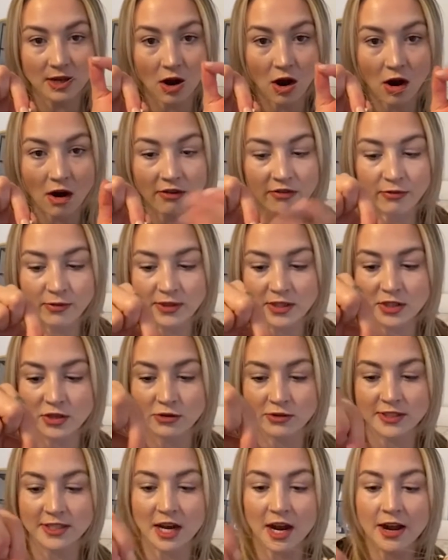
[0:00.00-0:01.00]
off once
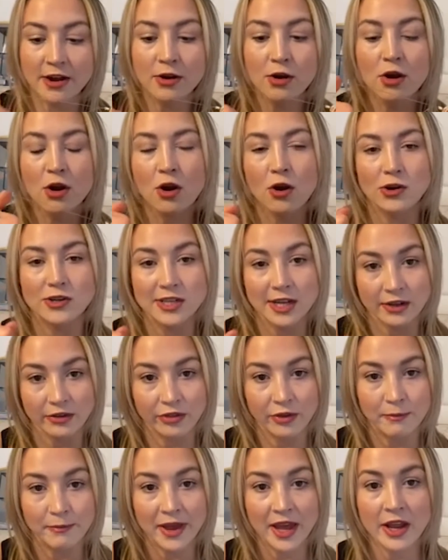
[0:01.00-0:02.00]
you're done or tuck
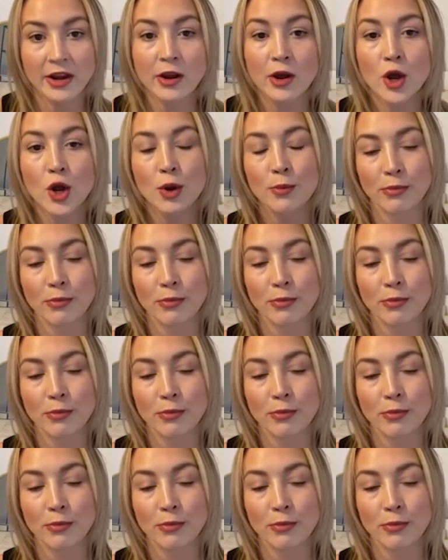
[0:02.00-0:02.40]
them in.